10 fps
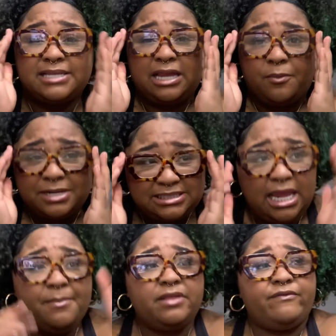they're gonna be the
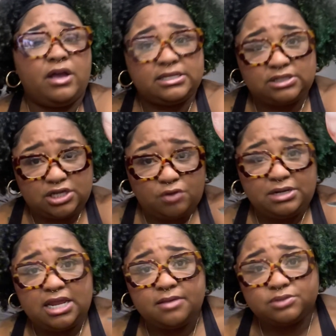same motherfuckers in your
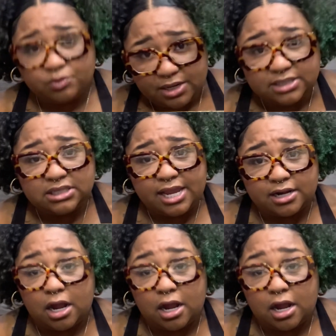DM 3 years later.